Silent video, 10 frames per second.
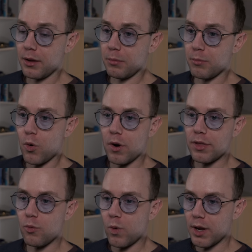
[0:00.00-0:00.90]
more
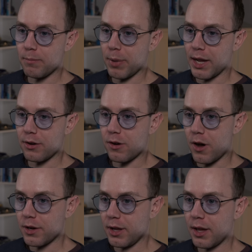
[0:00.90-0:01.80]
than 1 byte
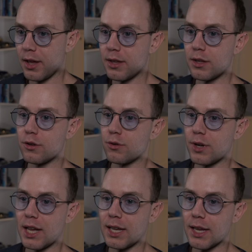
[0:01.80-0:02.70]
long, you
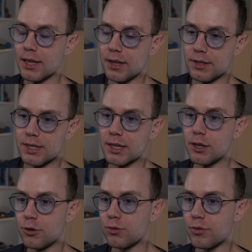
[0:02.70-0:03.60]
can get
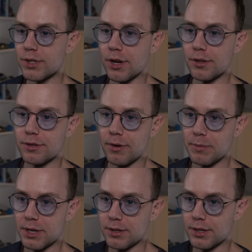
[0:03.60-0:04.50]
skewed results from
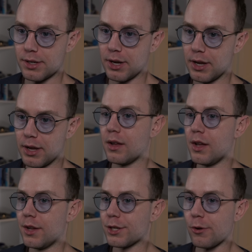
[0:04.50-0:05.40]
this.
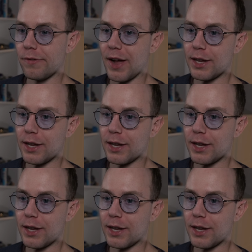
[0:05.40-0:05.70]
So if I